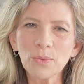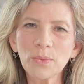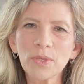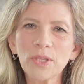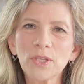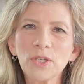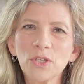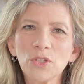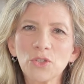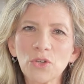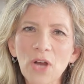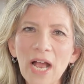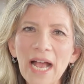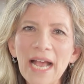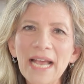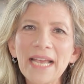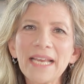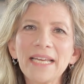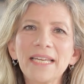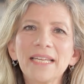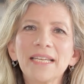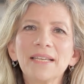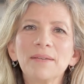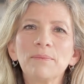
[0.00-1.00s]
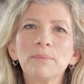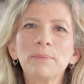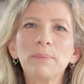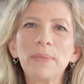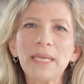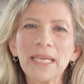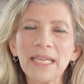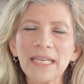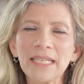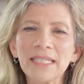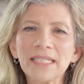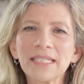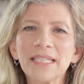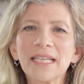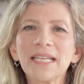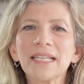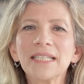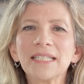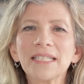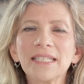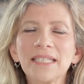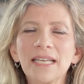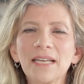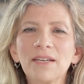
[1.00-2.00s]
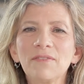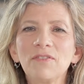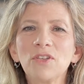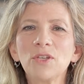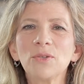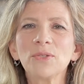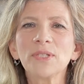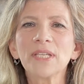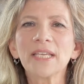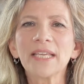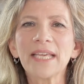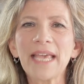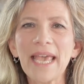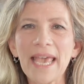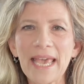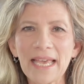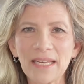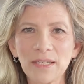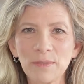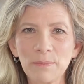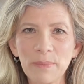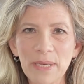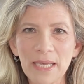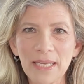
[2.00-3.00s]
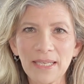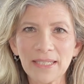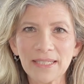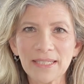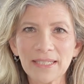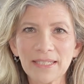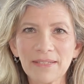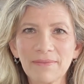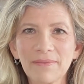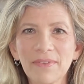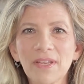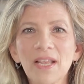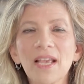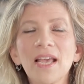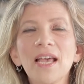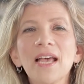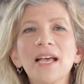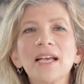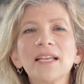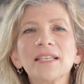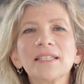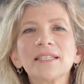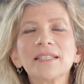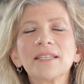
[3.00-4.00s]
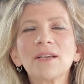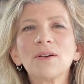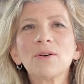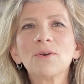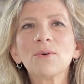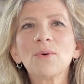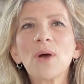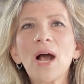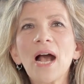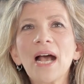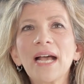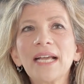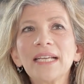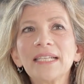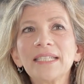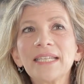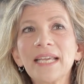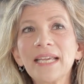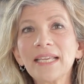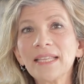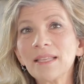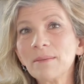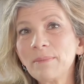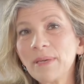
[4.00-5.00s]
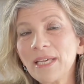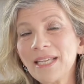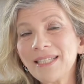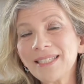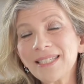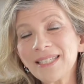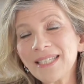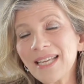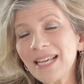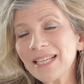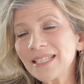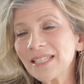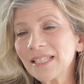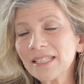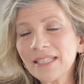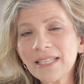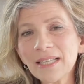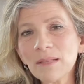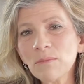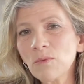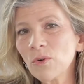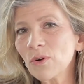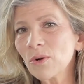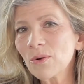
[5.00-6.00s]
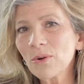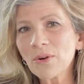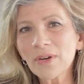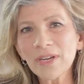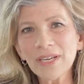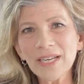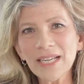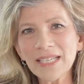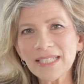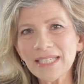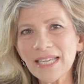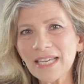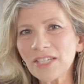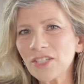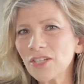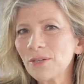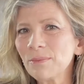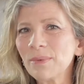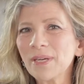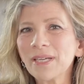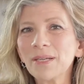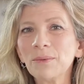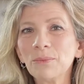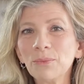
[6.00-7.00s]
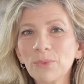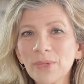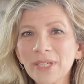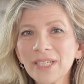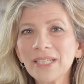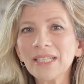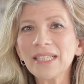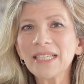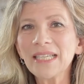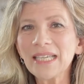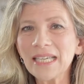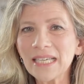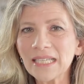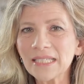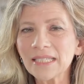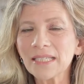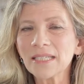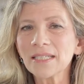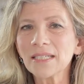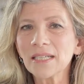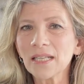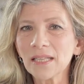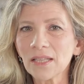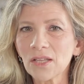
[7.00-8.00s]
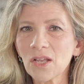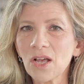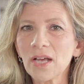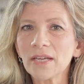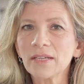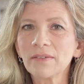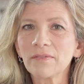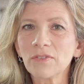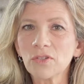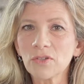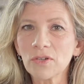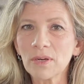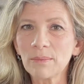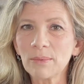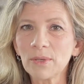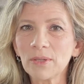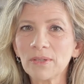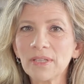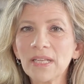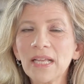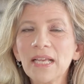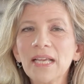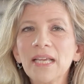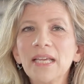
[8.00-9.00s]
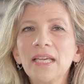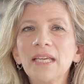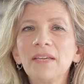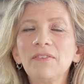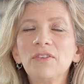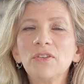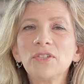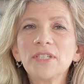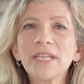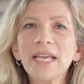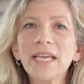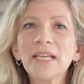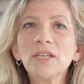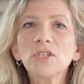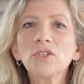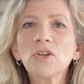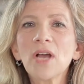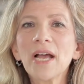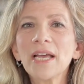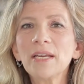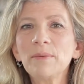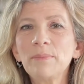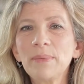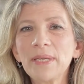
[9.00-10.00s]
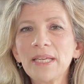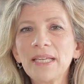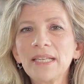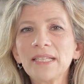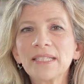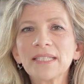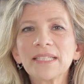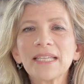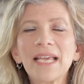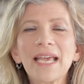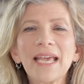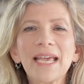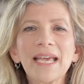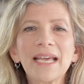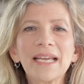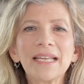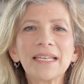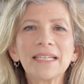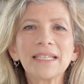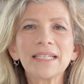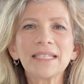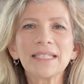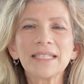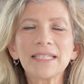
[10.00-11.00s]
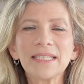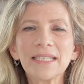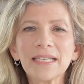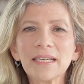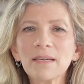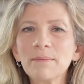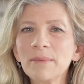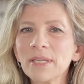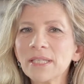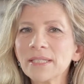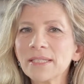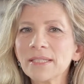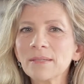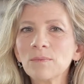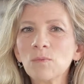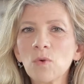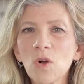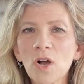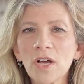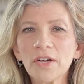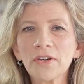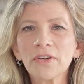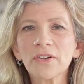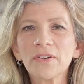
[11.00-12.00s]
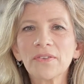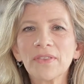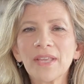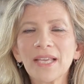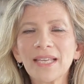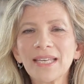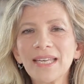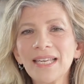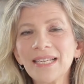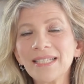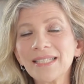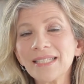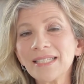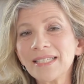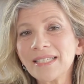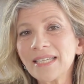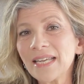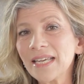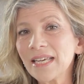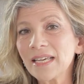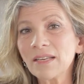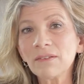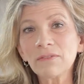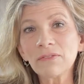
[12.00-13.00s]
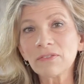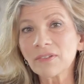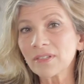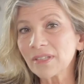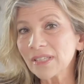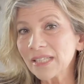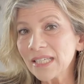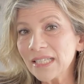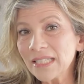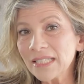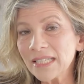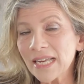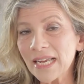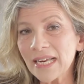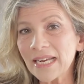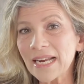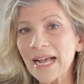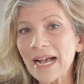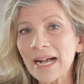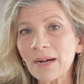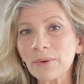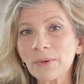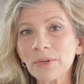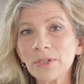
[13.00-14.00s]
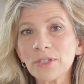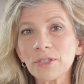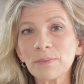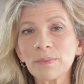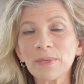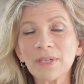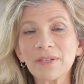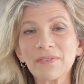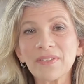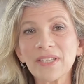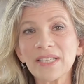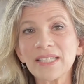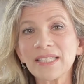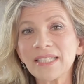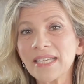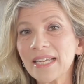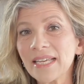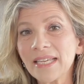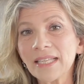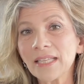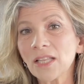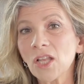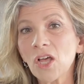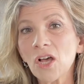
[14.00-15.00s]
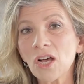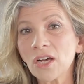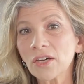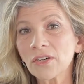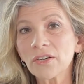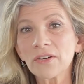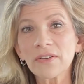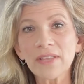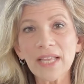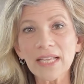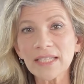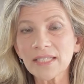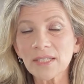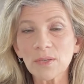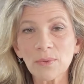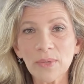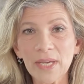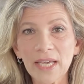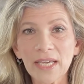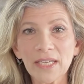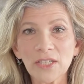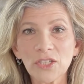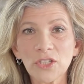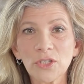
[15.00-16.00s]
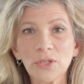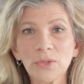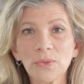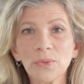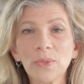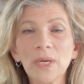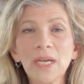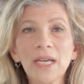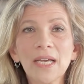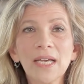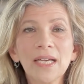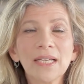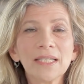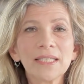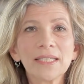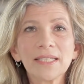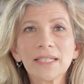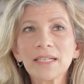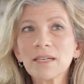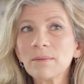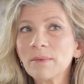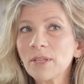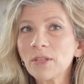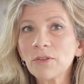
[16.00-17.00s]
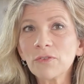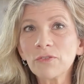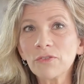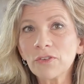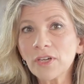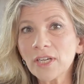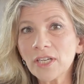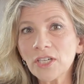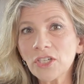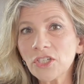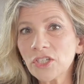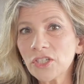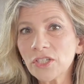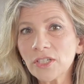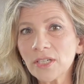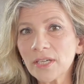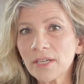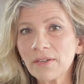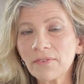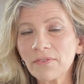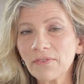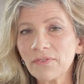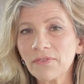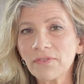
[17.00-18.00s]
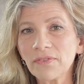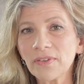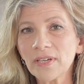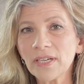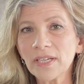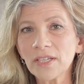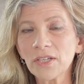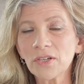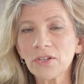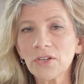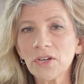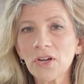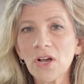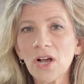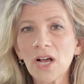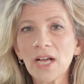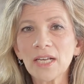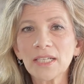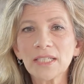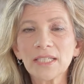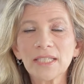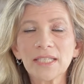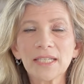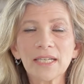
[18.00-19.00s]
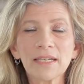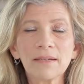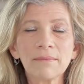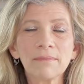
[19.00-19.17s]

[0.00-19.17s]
with dried beans instead of using canned beans. So I take the beans. It takes a little more organization, but it really isn't a lot of trouble. If you take dried beans and stick them in some water, they need to stay in for at least 8 hours, but if they stay in longer, that's okay too. Stick them in the fridge if you're not